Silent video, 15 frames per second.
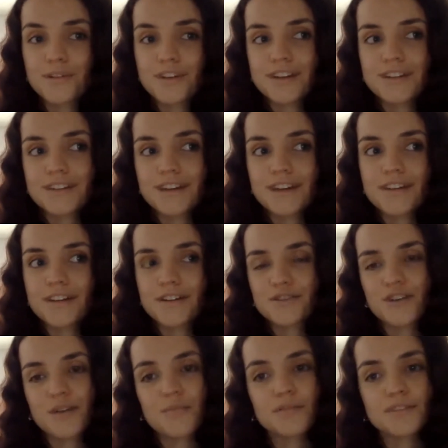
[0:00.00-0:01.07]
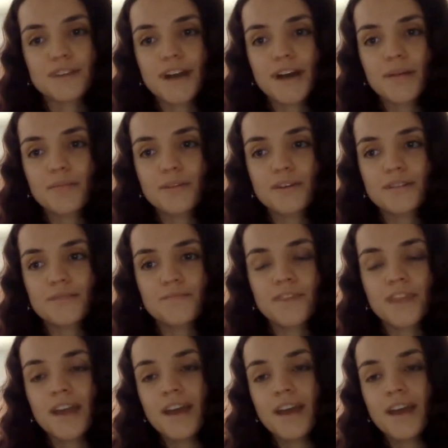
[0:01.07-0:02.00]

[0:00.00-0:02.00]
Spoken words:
that dialogues are able to happen.